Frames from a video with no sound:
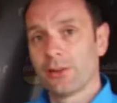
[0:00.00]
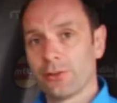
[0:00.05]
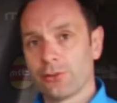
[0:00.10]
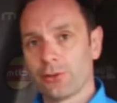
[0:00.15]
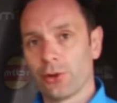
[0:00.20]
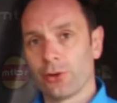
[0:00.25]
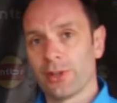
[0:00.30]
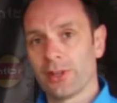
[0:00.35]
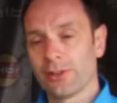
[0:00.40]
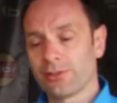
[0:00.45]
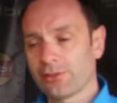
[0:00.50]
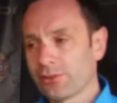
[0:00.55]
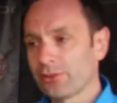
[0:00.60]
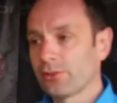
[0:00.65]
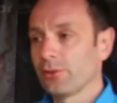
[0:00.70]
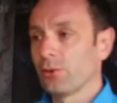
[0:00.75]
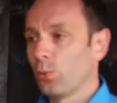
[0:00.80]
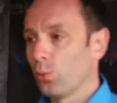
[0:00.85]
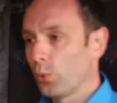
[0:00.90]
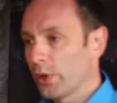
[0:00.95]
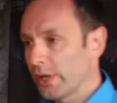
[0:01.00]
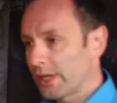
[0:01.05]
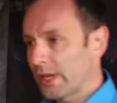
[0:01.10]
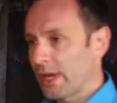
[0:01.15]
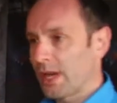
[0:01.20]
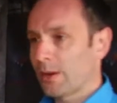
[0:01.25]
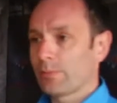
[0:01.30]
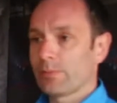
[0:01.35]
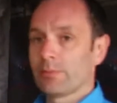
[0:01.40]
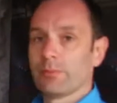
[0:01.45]
So this we
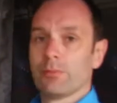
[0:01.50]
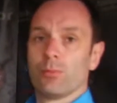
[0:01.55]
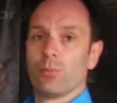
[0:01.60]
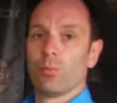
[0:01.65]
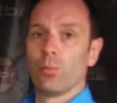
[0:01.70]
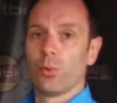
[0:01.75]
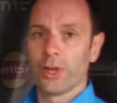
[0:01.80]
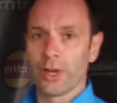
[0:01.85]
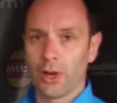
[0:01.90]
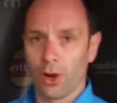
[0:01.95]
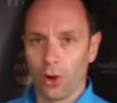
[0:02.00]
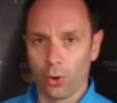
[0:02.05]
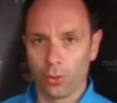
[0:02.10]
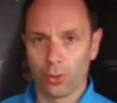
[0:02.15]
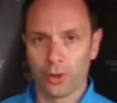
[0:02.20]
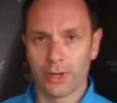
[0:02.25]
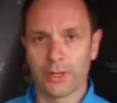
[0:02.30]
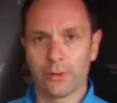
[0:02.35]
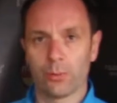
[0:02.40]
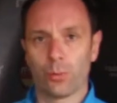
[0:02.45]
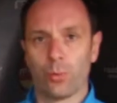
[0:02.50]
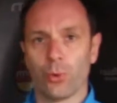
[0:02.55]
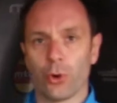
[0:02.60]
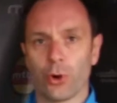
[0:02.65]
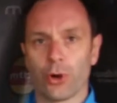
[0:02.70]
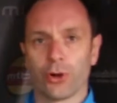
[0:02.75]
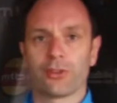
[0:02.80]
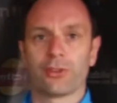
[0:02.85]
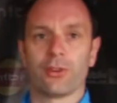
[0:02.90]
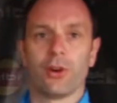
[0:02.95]
kept. We only
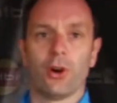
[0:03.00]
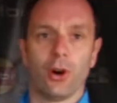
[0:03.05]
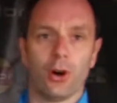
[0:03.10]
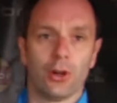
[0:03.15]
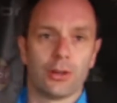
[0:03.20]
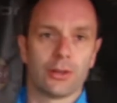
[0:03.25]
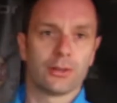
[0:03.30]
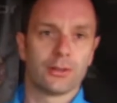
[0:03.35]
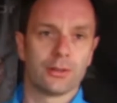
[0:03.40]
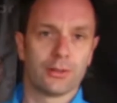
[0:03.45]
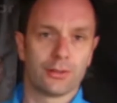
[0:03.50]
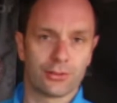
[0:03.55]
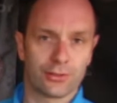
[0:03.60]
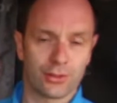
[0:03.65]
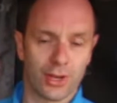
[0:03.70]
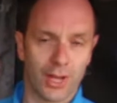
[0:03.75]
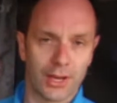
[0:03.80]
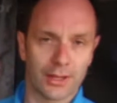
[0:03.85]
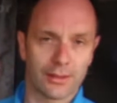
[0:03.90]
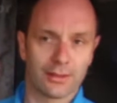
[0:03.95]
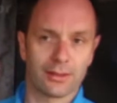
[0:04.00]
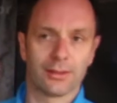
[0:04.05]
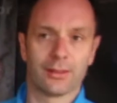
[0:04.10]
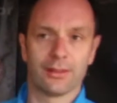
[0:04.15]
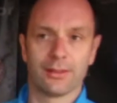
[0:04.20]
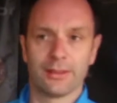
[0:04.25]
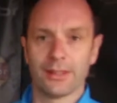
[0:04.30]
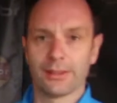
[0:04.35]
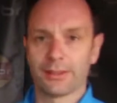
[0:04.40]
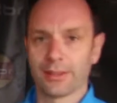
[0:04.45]
worked on slight
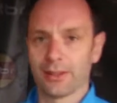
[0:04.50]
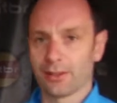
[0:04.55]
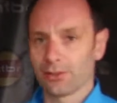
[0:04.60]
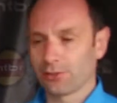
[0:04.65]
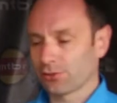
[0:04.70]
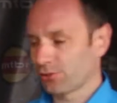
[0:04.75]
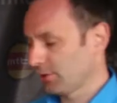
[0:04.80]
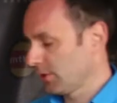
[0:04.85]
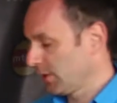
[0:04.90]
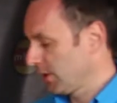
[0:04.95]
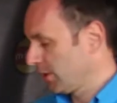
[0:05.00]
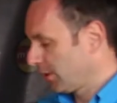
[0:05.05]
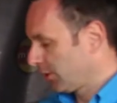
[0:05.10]
details.